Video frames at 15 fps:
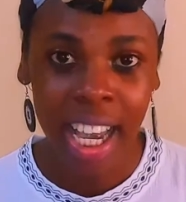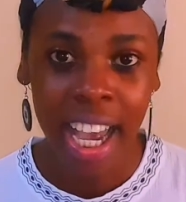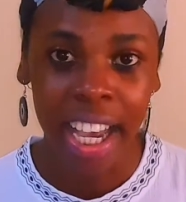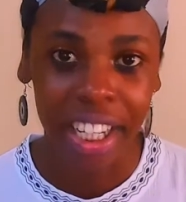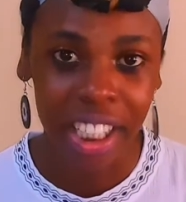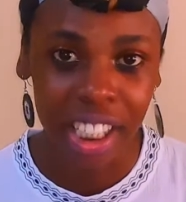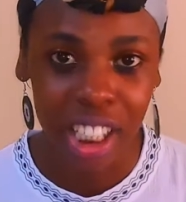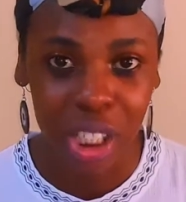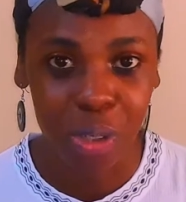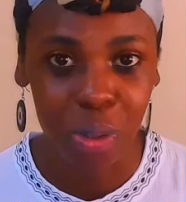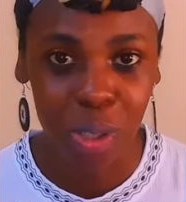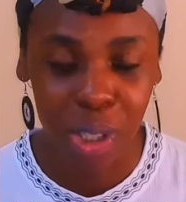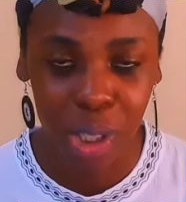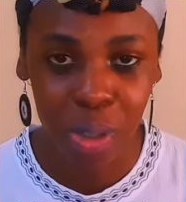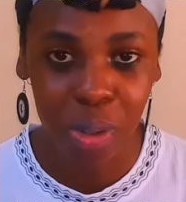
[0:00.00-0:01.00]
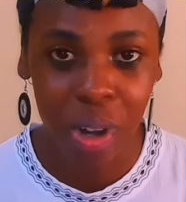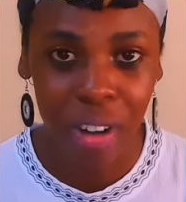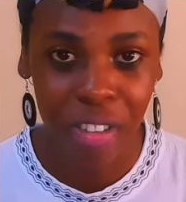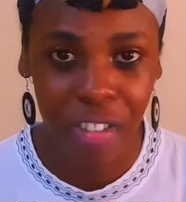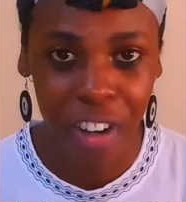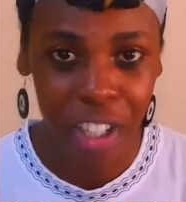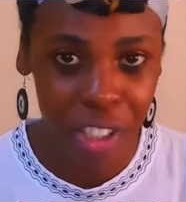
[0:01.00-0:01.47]
and it was through a
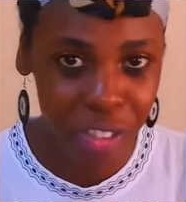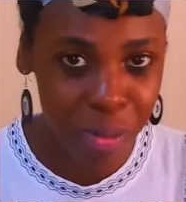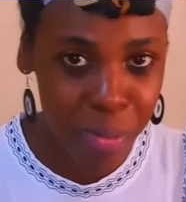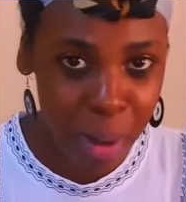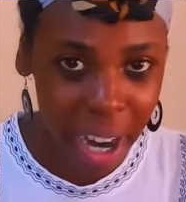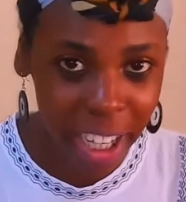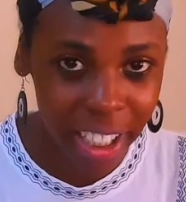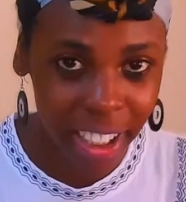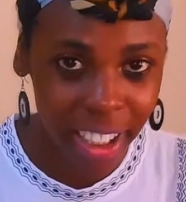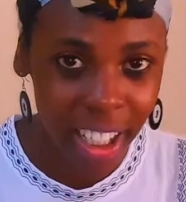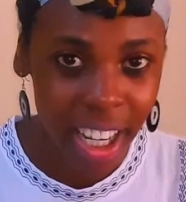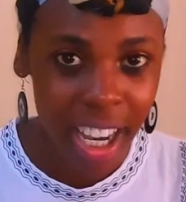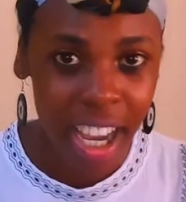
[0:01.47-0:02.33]
friend of mine.